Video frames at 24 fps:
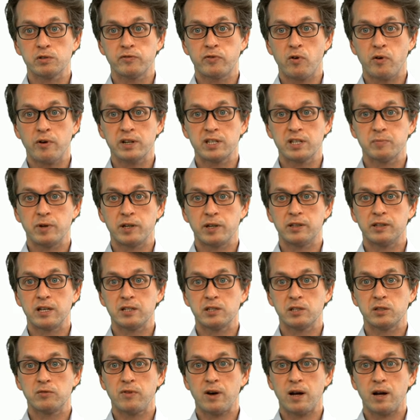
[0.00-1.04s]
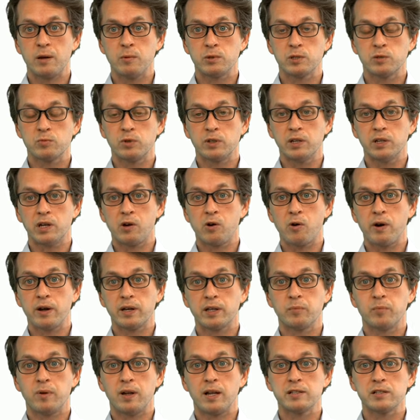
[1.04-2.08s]
those four expectation values with the
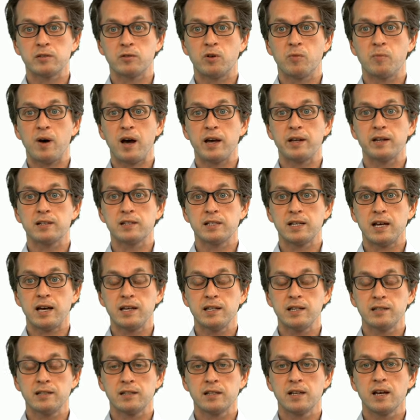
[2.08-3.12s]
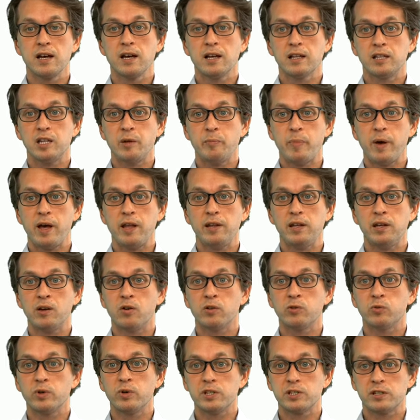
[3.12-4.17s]
correct plus or minus signs,
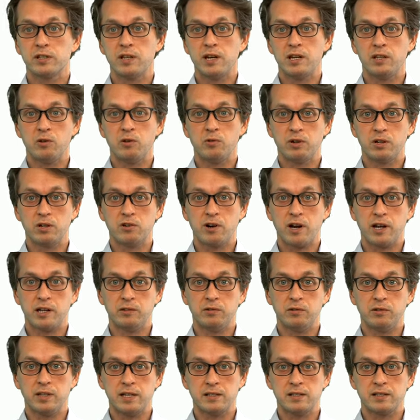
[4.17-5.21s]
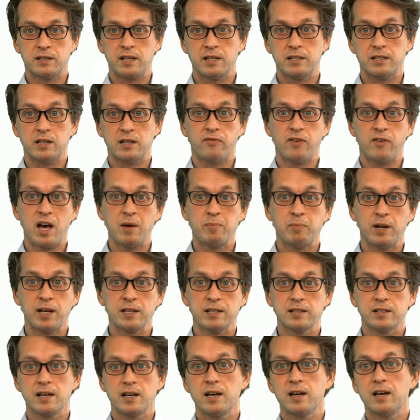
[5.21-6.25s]
depending on which state you are trying to test. Is it phi
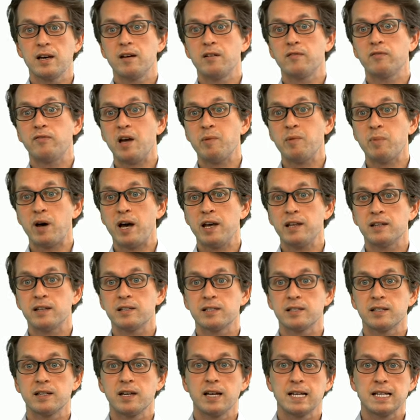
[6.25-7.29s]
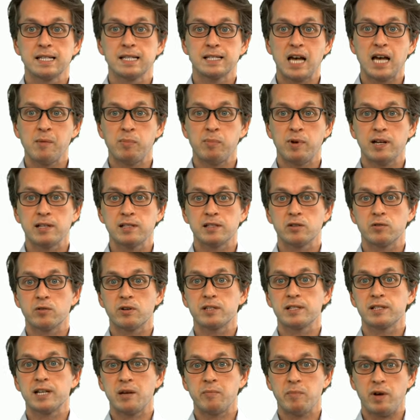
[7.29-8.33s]
plus, phi minus, psi plus,
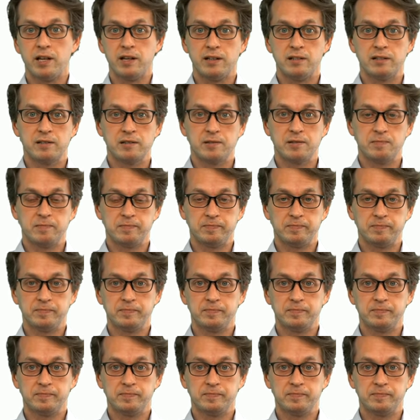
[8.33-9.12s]
or psi minus?